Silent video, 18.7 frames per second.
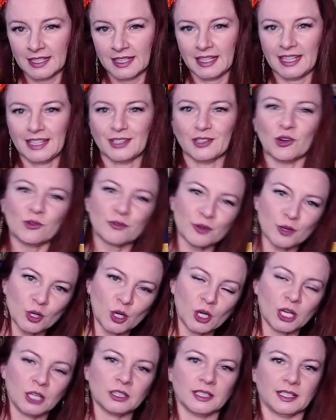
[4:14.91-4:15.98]
and
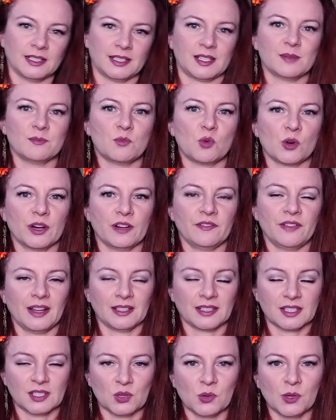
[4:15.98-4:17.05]
overall it's a more
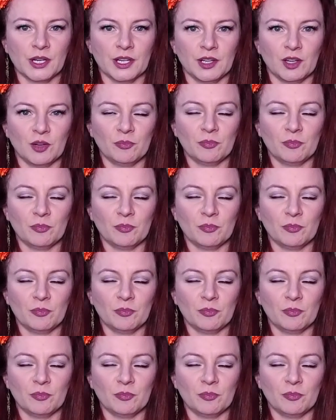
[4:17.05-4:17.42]
advanced oil.